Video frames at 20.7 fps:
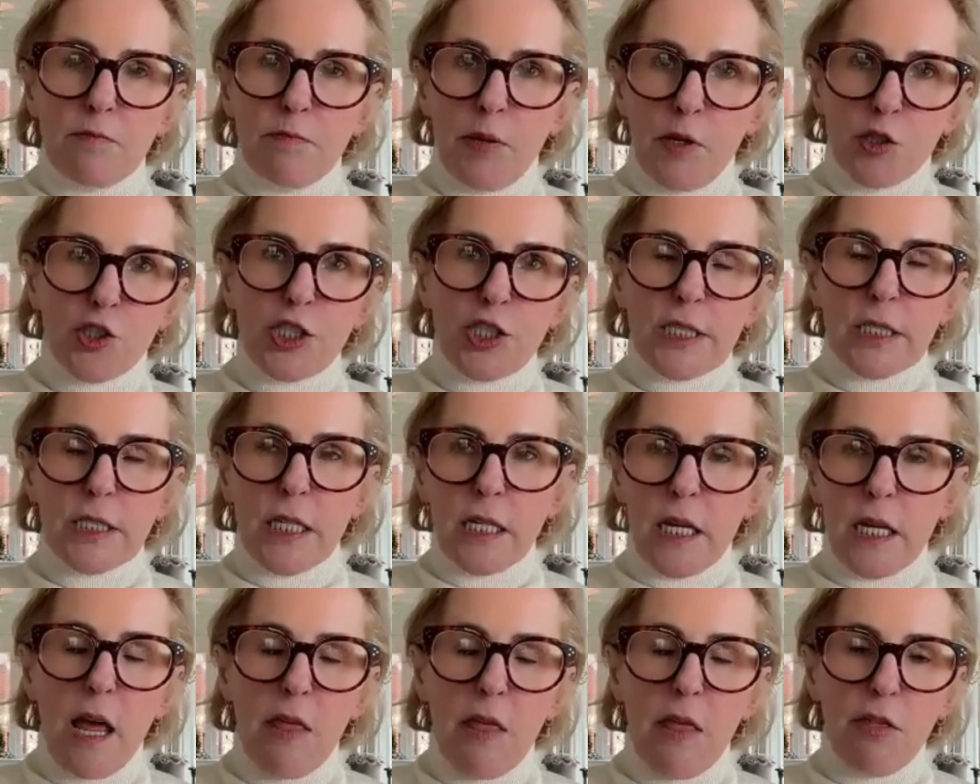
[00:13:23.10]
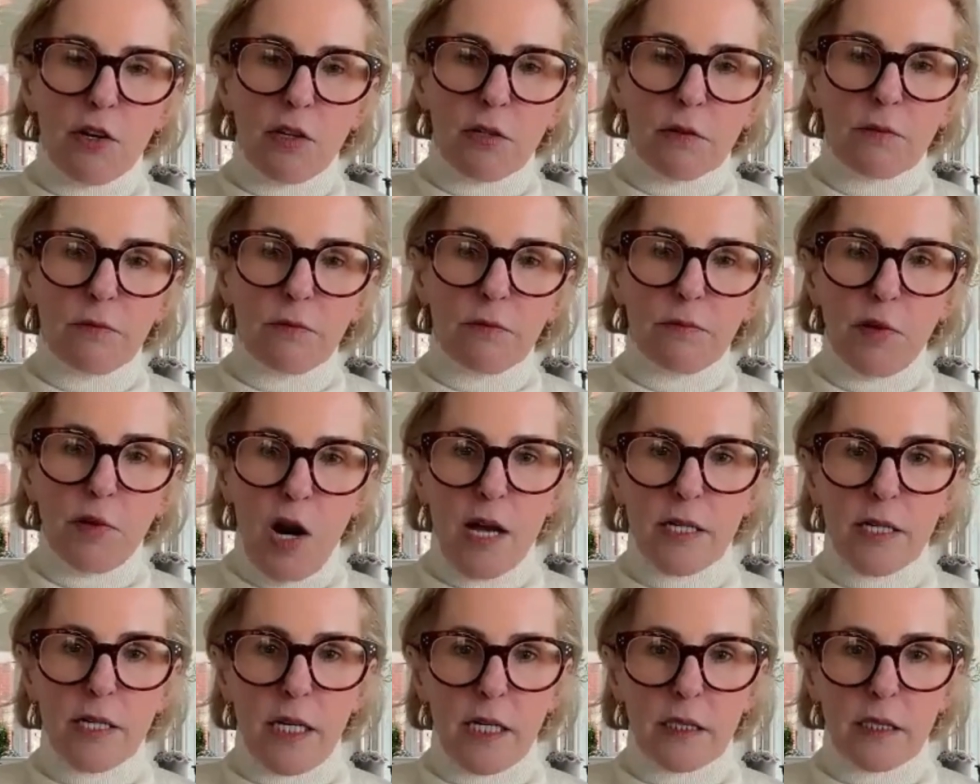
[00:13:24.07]
purchased another
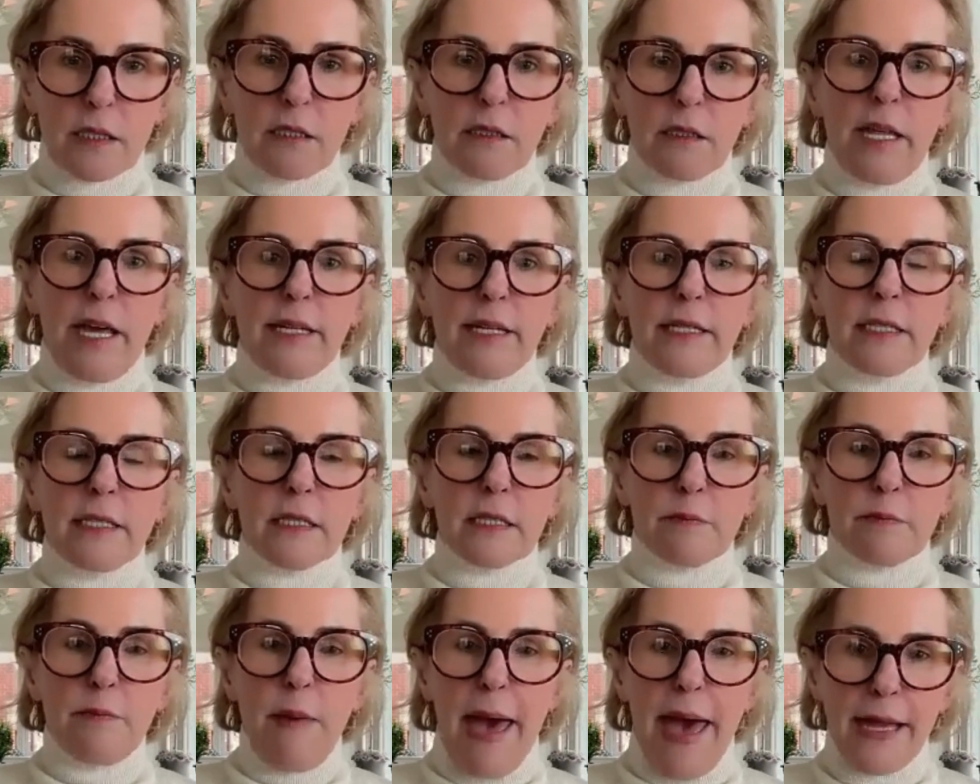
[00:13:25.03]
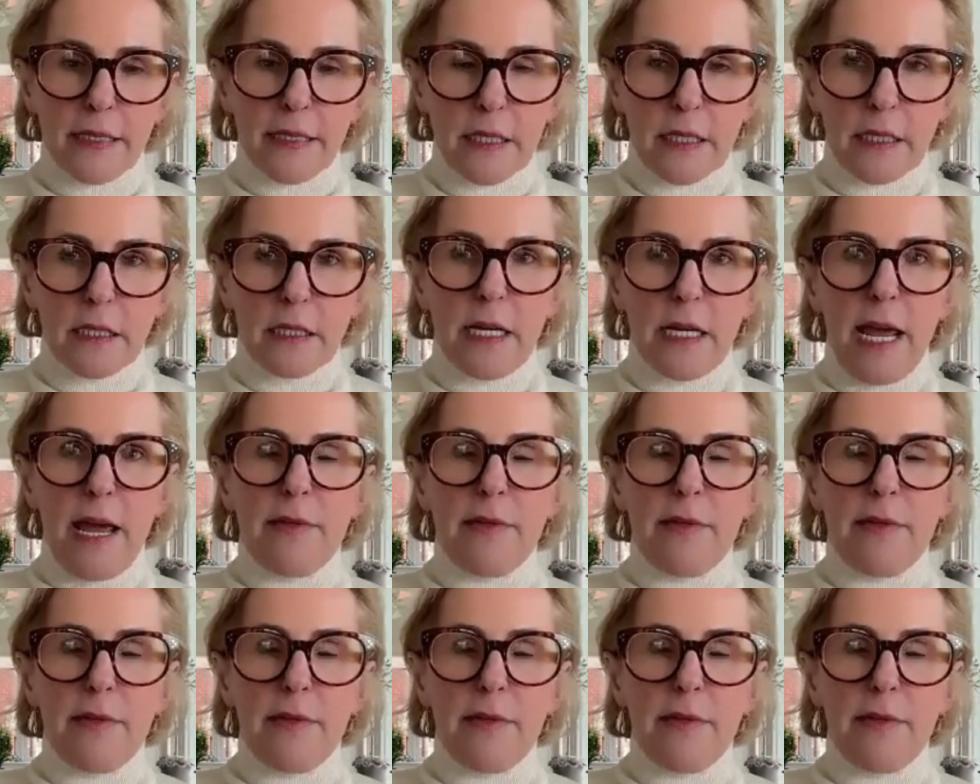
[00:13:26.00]
product that is patented